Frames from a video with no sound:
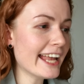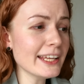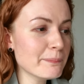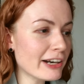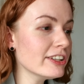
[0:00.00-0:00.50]
I
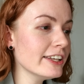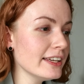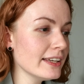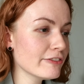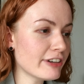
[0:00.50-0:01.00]
can
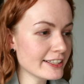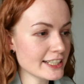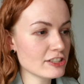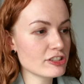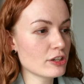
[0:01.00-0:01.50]
barely find
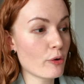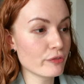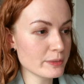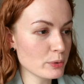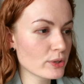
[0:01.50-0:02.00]
anything on
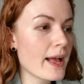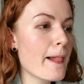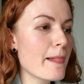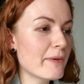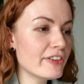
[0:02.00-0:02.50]
the book,
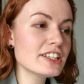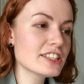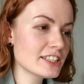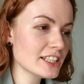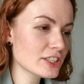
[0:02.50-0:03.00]
but there is a
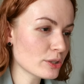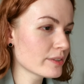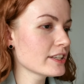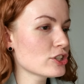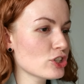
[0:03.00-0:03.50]

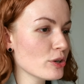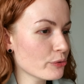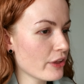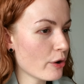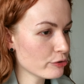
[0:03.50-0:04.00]
TikTok that shows
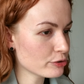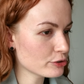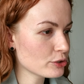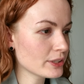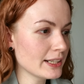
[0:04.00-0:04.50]
the author
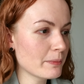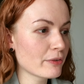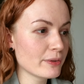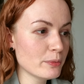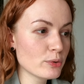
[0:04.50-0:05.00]
talking
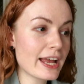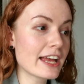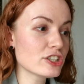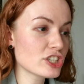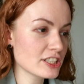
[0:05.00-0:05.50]
about the book,
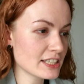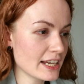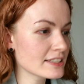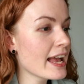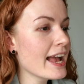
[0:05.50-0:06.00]
and she
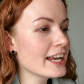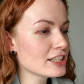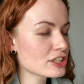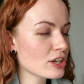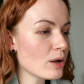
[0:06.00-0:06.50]
says
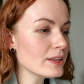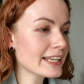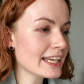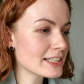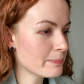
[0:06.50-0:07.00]
it's called
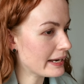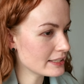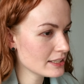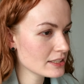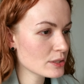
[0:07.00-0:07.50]

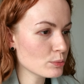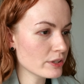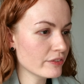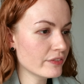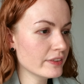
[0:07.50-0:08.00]
Catabasis,
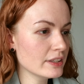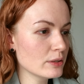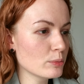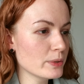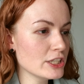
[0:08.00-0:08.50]

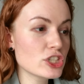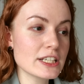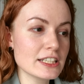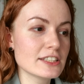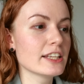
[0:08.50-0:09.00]
which
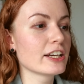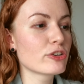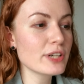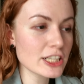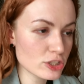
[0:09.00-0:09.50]
is the
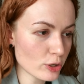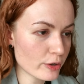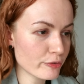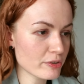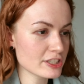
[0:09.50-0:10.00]
Greek
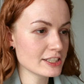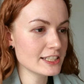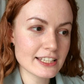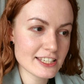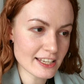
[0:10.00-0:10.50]
term for the
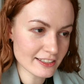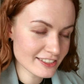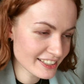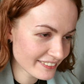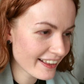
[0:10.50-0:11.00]

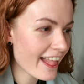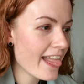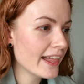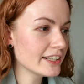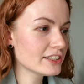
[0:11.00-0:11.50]
descent
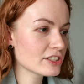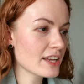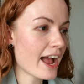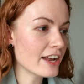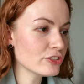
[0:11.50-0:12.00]
into
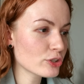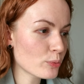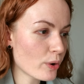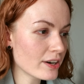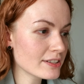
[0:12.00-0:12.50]
the
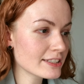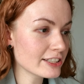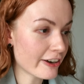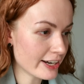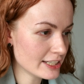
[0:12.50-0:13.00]
underworld
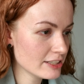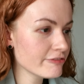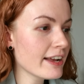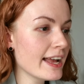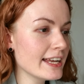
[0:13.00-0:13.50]

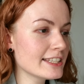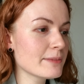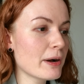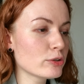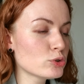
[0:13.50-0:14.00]
narrative. It's
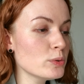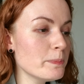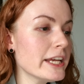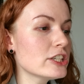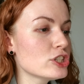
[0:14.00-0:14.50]
about 2
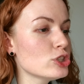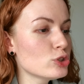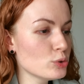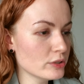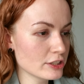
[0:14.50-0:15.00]
PhD
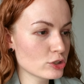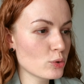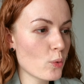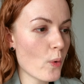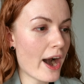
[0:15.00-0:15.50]
students
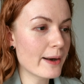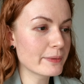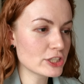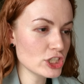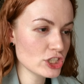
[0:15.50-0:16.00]
who are
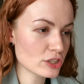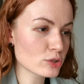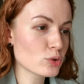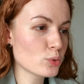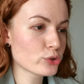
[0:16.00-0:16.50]

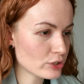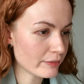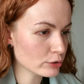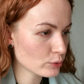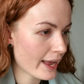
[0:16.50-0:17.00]
magicians who
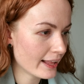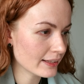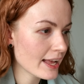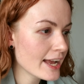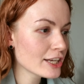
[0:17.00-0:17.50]
travel to hell
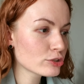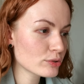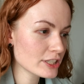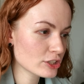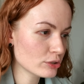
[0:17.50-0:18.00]
to
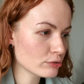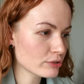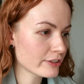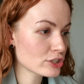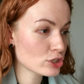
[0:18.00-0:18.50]
rescue
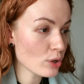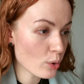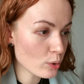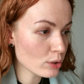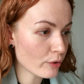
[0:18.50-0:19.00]
the
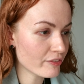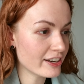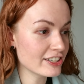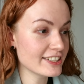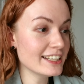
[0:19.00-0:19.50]
soul of
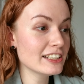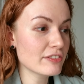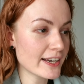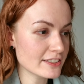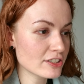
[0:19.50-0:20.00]
their dead
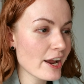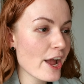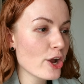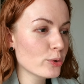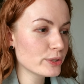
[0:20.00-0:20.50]
advisor
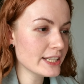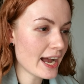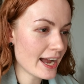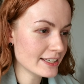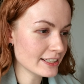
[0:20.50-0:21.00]
who
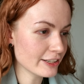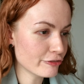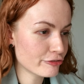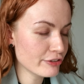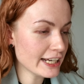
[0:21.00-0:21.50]
died in a
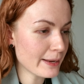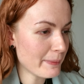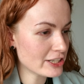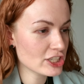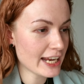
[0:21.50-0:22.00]
freak
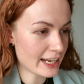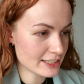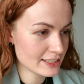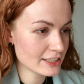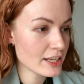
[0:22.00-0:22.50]
magic
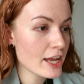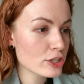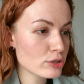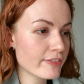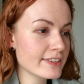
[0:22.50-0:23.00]
accident,
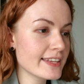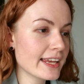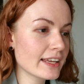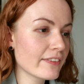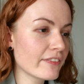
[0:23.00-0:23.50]
so
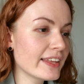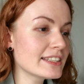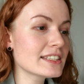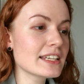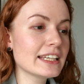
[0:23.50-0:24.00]

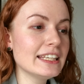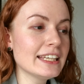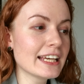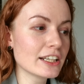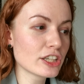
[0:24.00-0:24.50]
that he
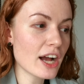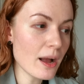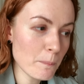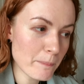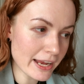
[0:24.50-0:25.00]
can
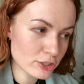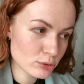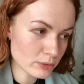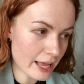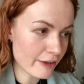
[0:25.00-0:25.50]
come back
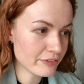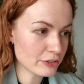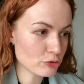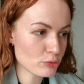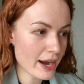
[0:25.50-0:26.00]
to life
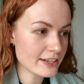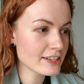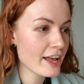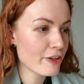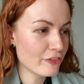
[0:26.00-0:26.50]
and write
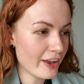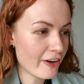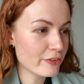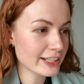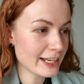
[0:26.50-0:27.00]
their
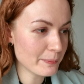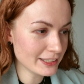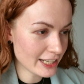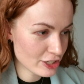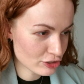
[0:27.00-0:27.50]

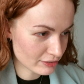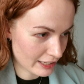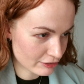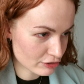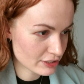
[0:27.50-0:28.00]
recommendation
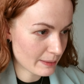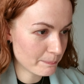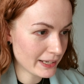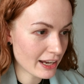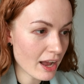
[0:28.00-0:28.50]
letters and
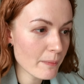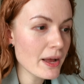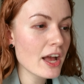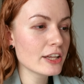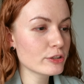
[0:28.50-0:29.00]
become
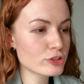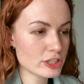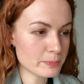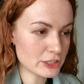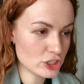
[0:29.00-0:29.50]
not
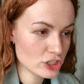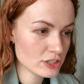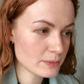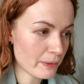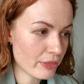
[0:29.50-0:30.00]
just
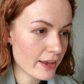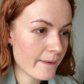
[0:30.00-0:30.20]
magicians, but